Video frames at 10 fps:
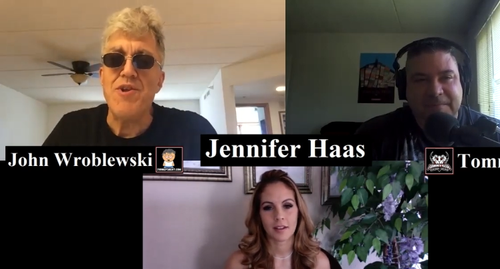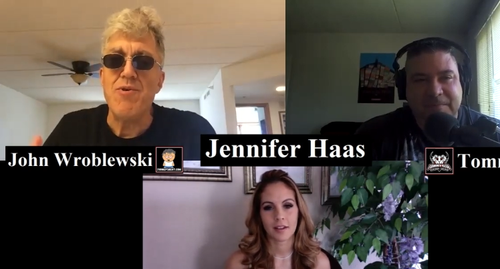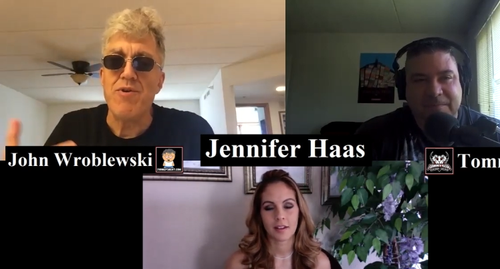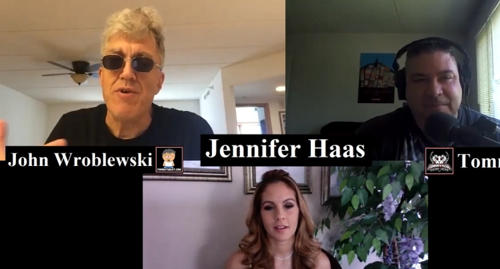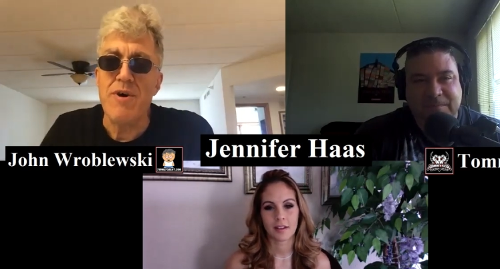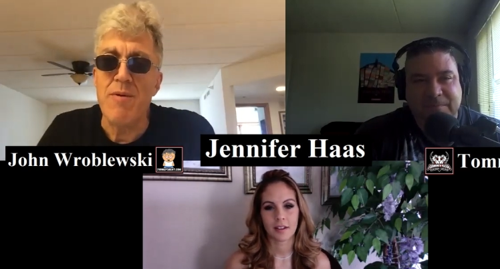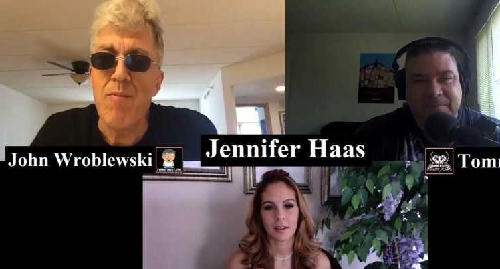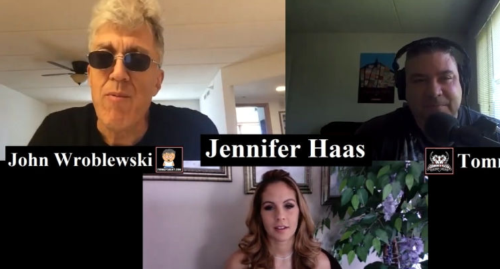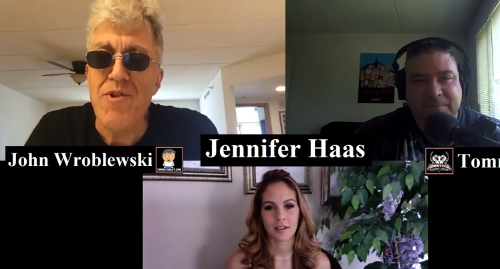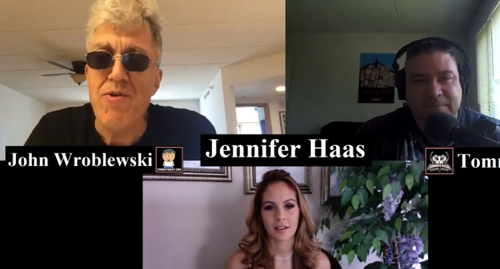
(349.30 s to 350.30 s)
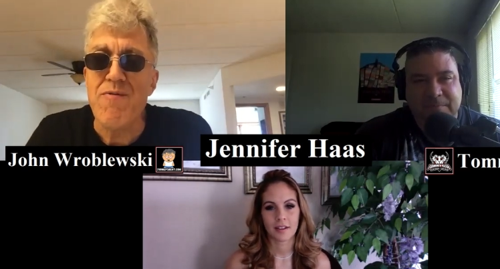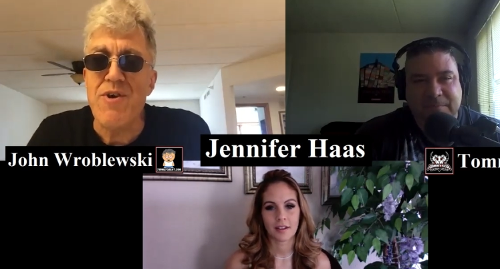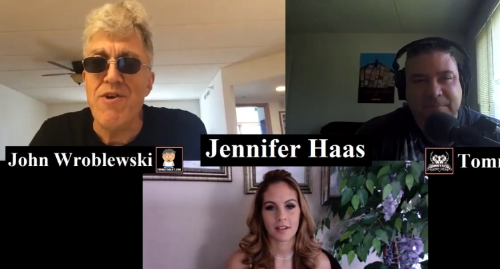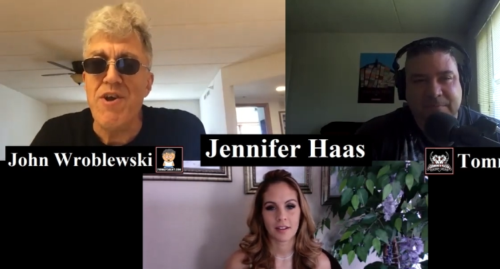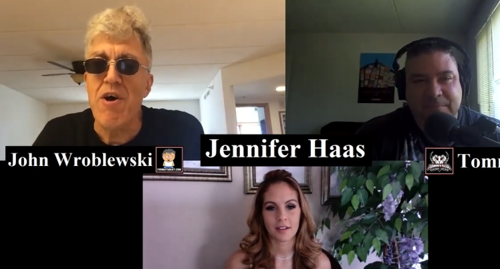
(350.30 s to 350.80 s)
Speaker 1: you were uh, when you were
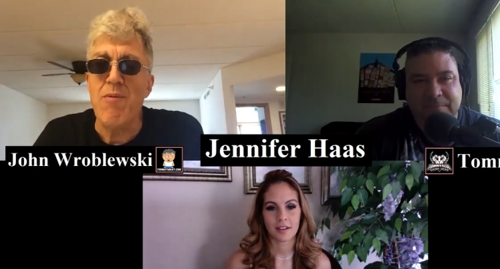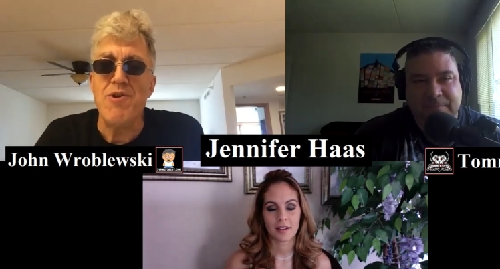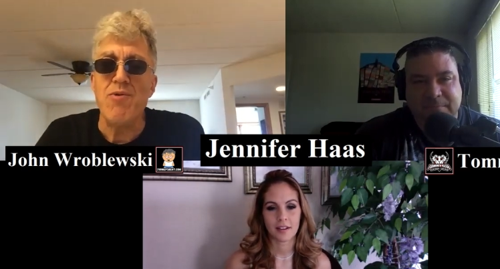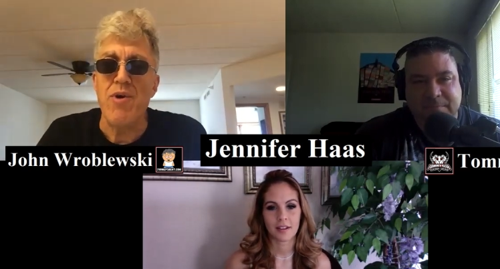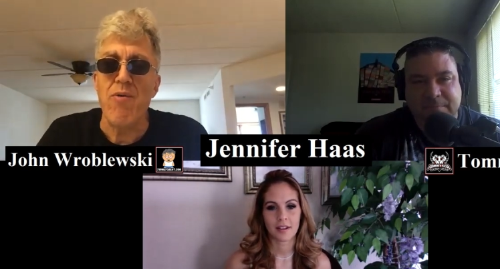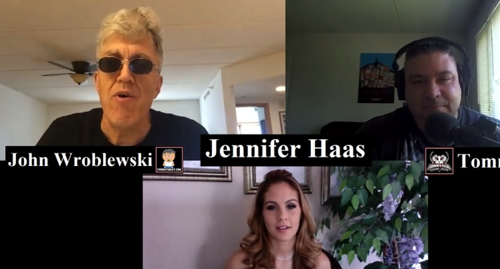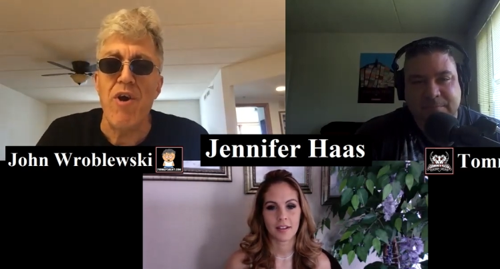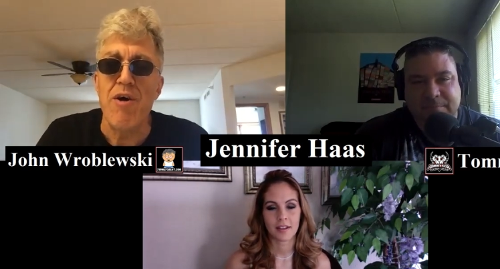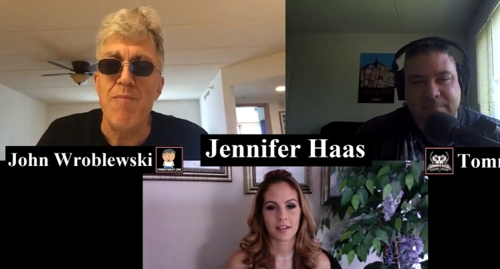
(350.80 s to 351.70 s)
very young, when you were growing